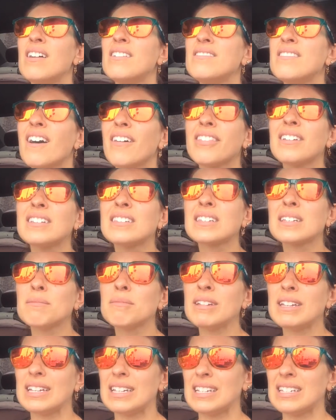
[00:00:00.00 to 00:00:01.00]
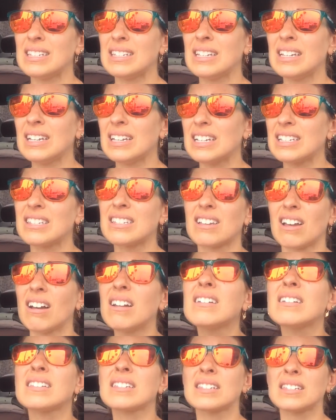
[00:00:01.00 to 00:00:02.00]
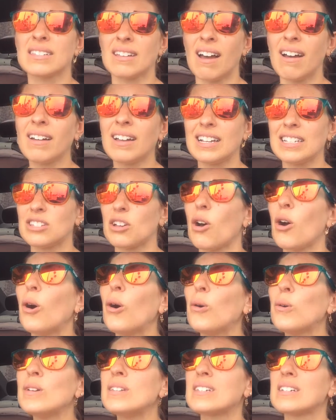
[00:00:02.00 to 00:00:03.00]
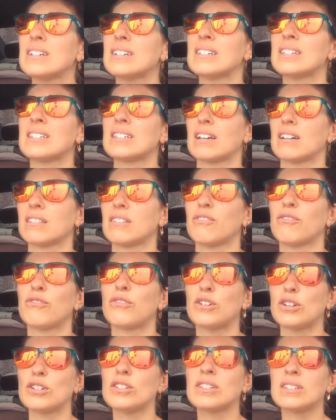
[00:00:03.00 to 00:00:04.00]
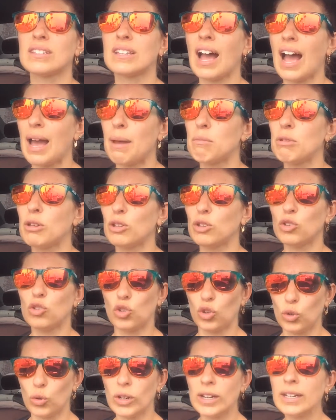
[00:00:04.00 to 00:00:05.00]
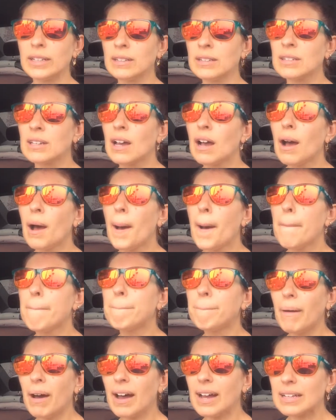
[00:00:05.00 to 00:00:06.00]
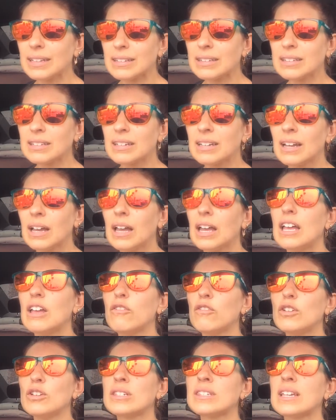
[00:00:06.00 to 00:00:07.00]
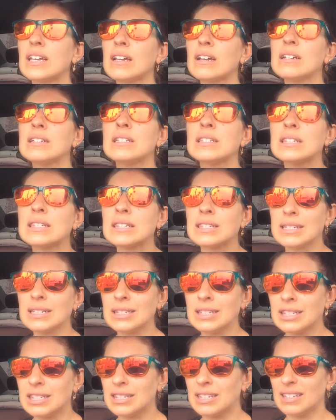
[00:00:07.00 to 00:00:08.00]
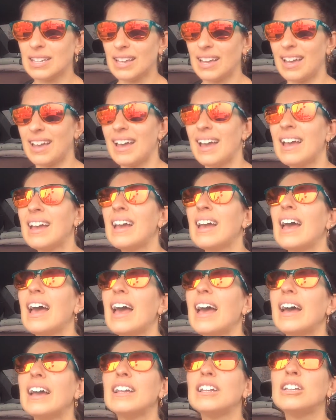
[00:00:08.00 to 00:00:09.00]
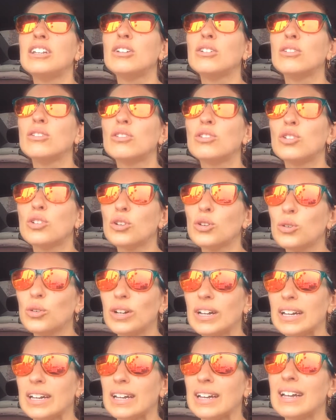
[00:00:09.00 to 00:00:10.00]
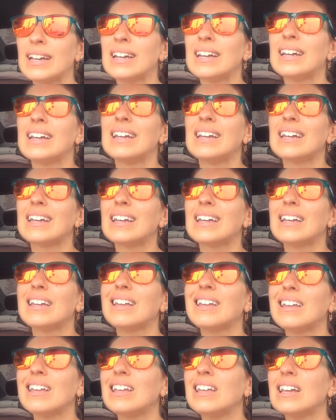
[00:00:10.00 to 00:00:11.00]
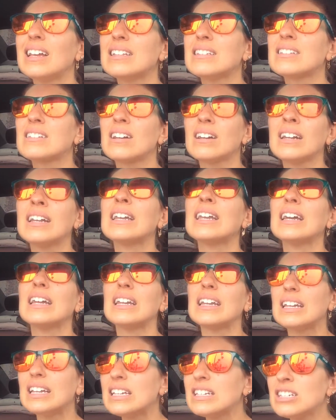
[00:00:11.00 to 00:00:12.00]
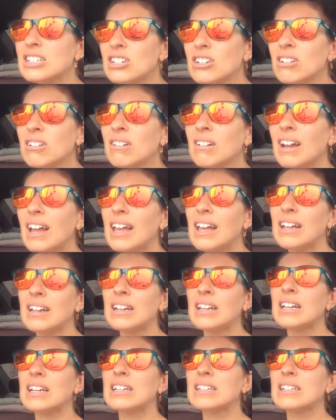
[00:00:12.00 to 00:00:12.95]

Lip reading: nothing's gonna be easy. It's gonna suck. It's always gonna suck the first time you do it. But if you stay consistent and you do it, it's gonna get easier. And